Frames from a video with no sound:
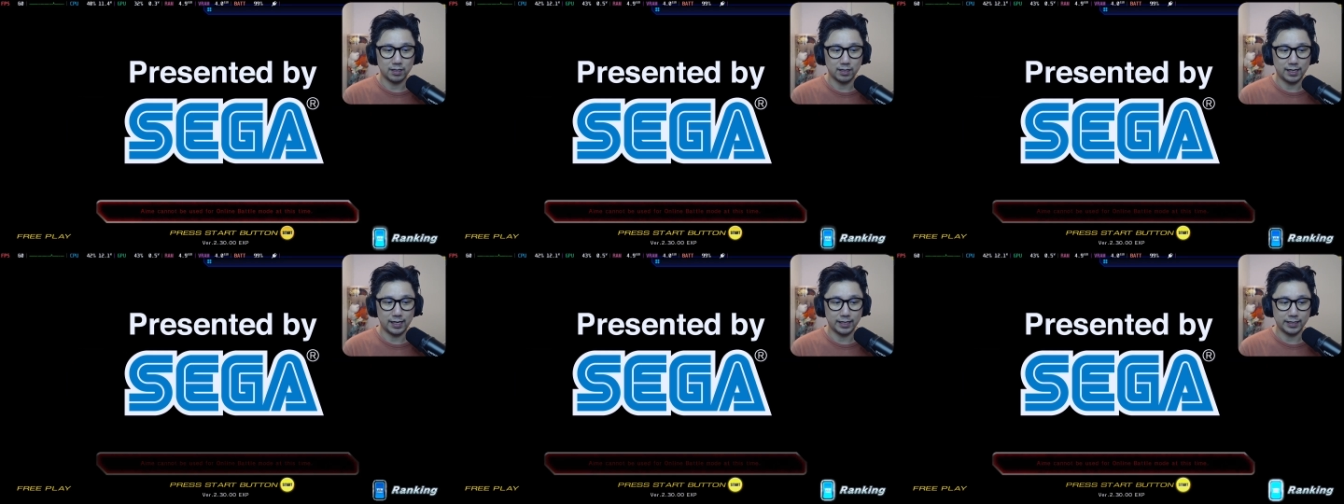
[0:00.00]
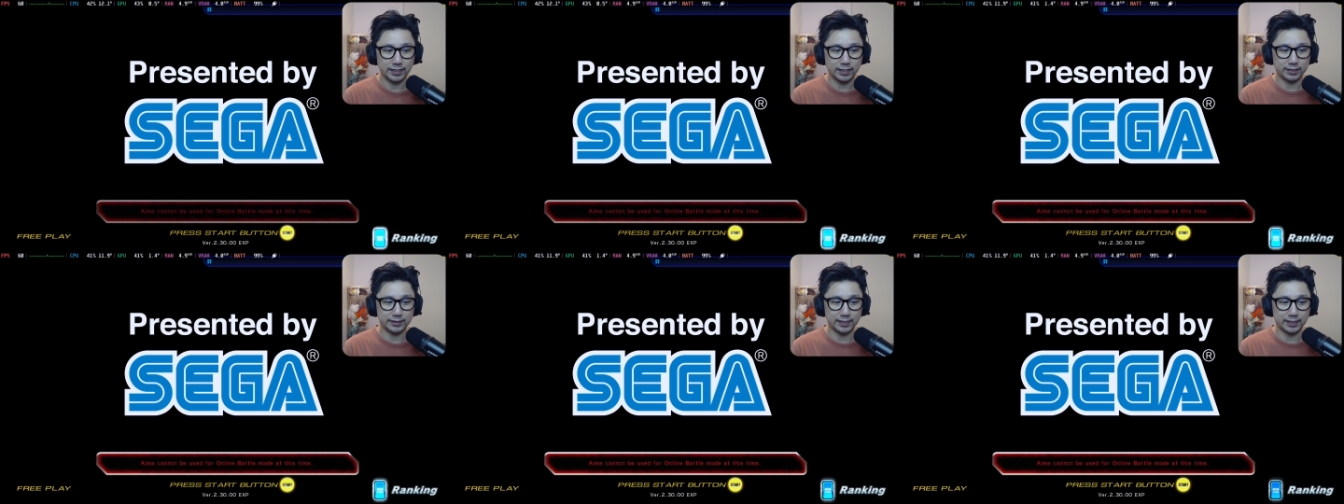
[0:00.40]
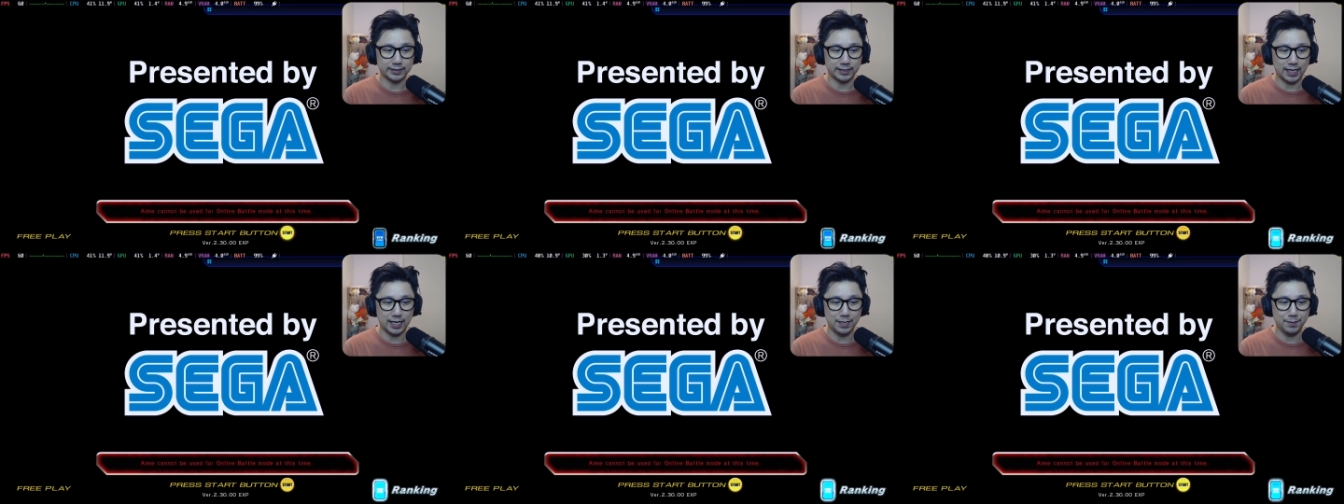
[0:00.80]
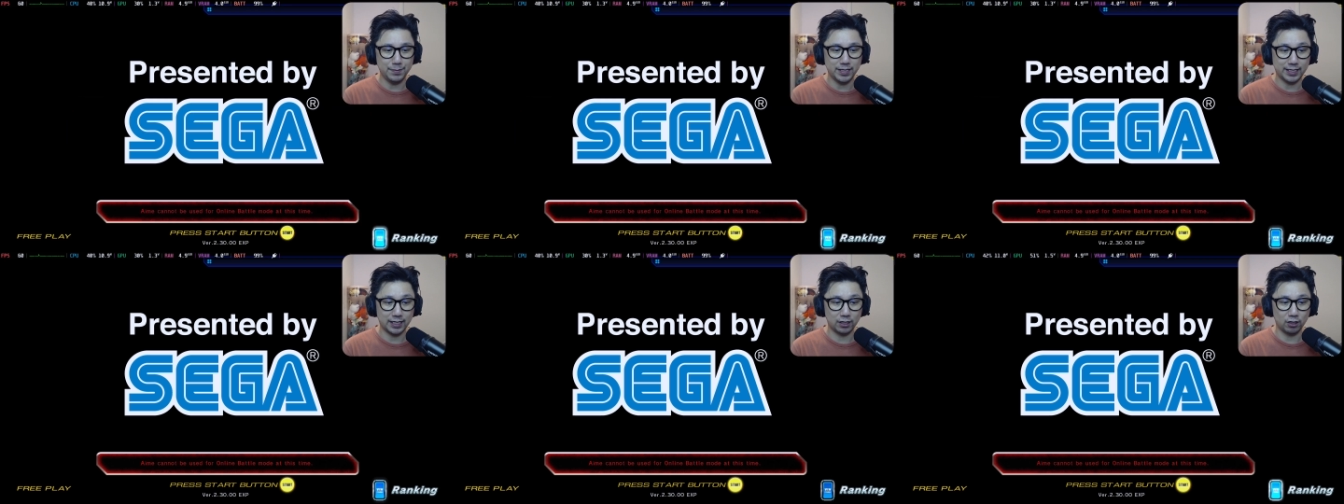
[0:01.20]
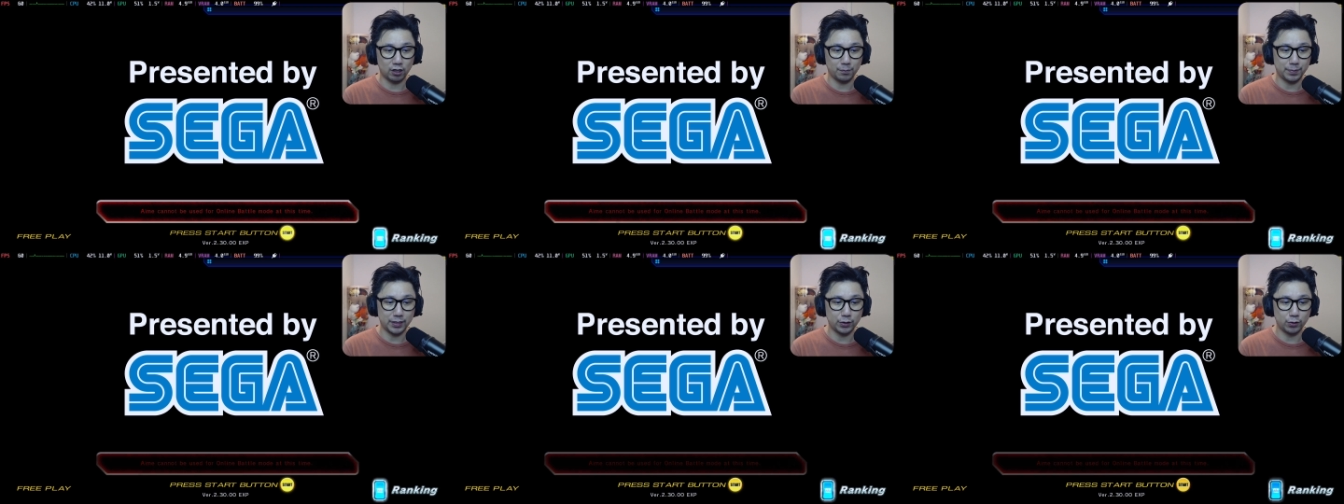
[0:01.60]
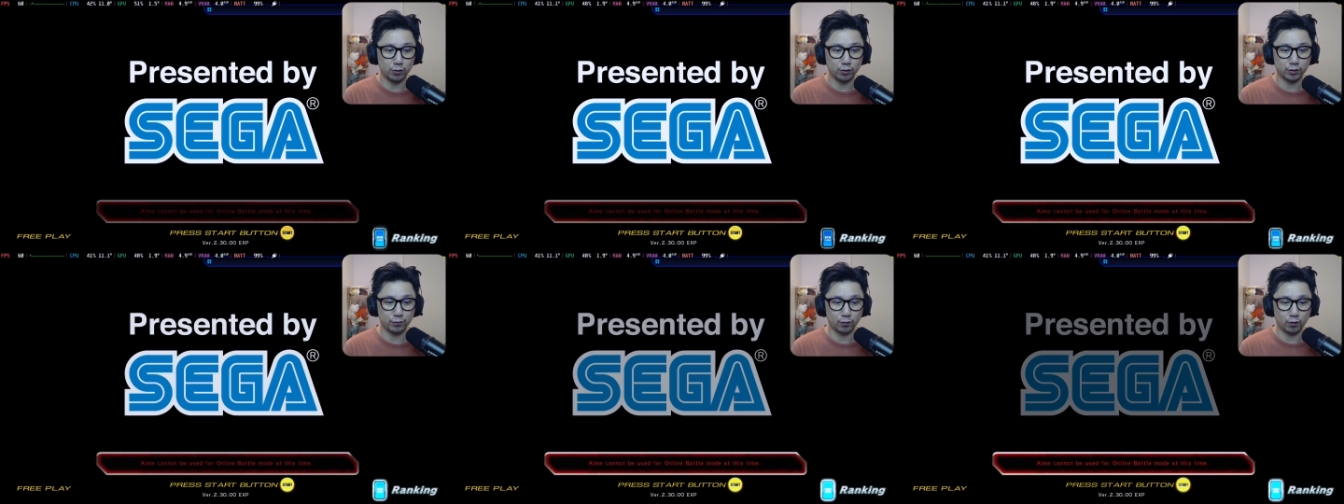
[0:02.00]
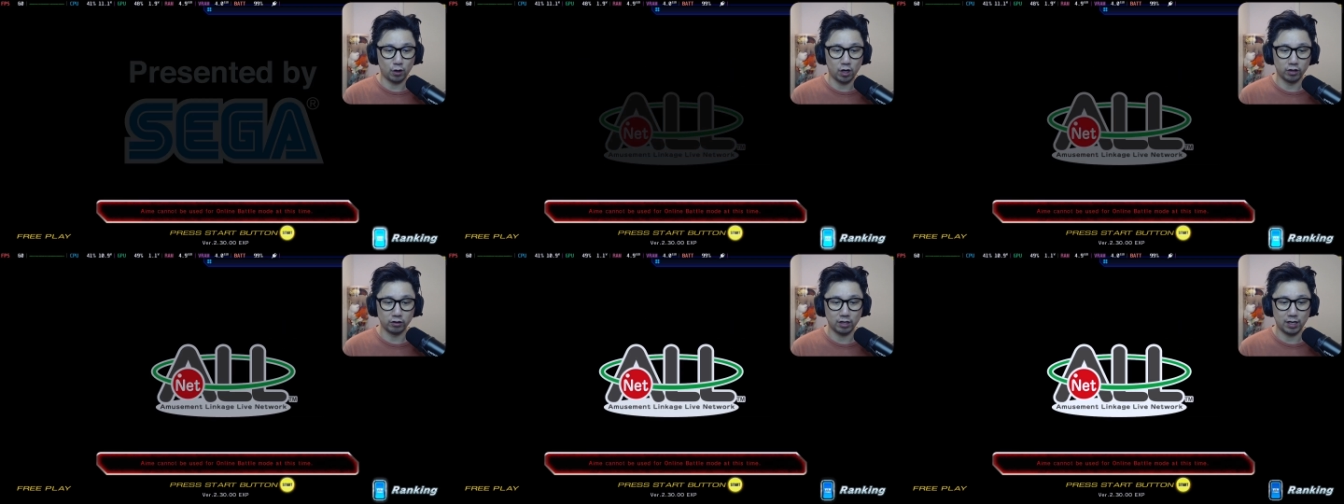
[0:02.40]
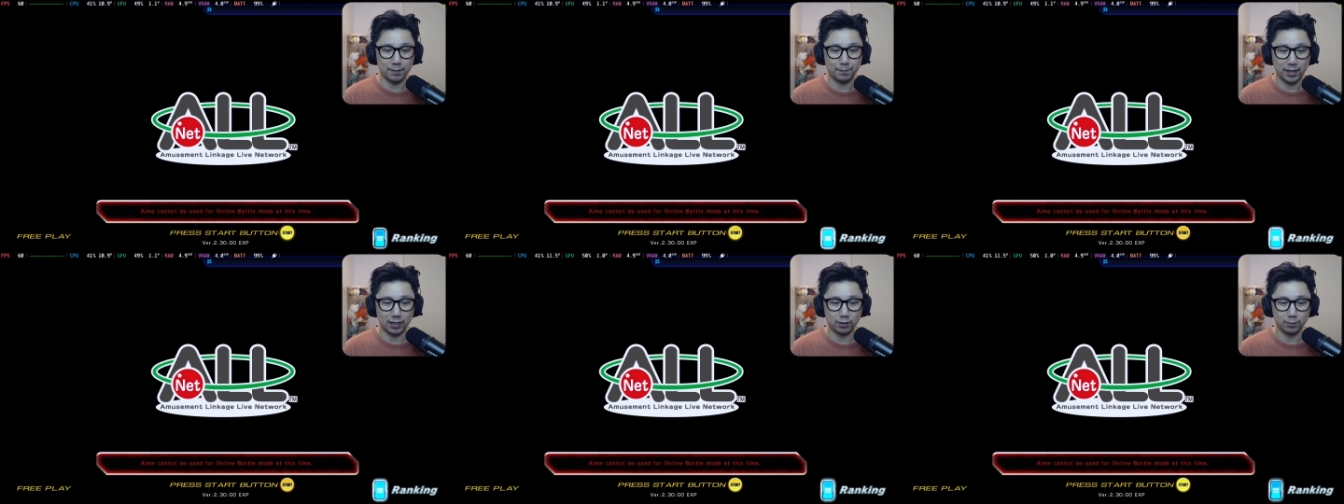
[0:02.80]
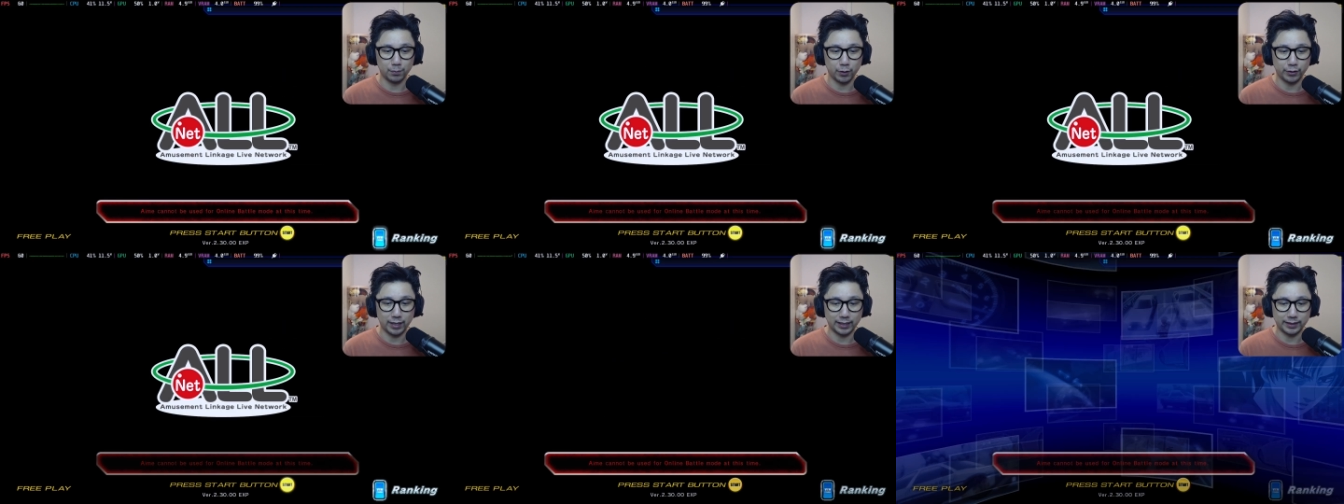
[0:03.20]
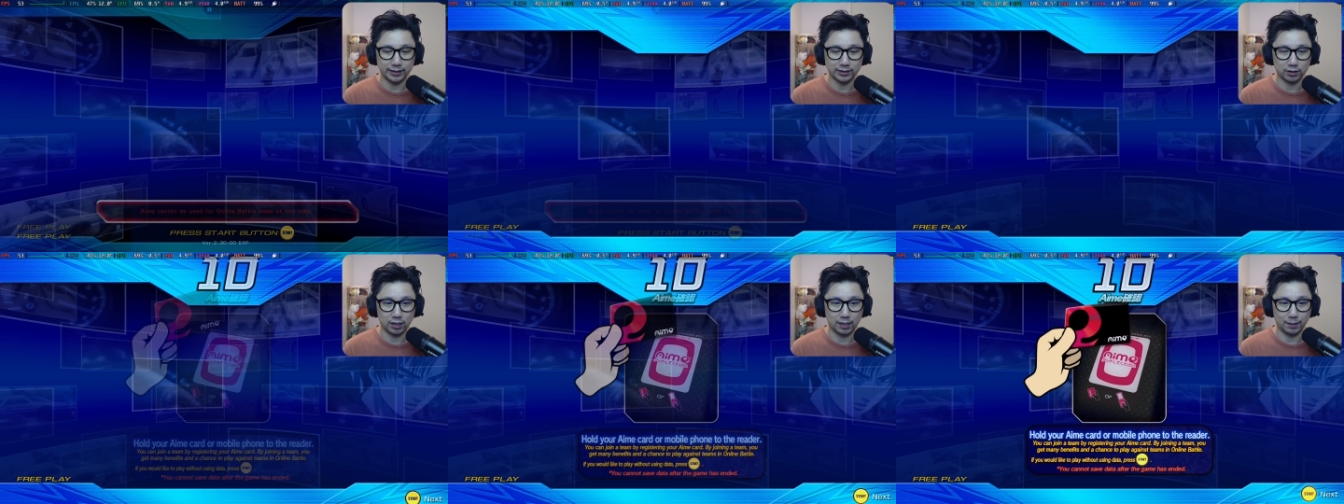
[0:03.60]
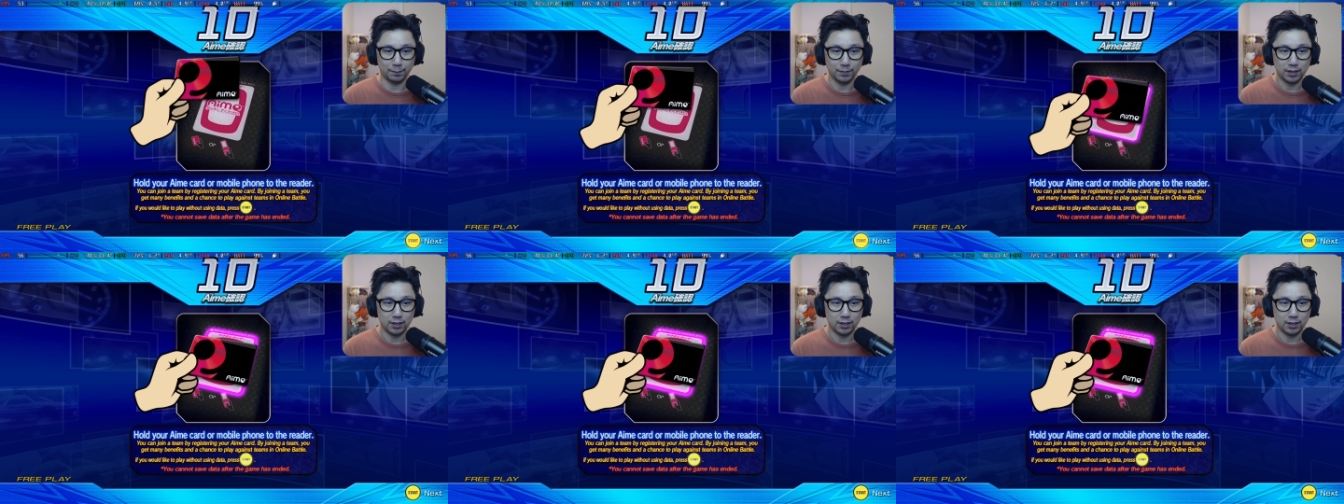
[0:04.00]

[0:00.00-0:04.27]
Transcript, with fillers: And here it says Aime cannot be used for online battle mode at this time.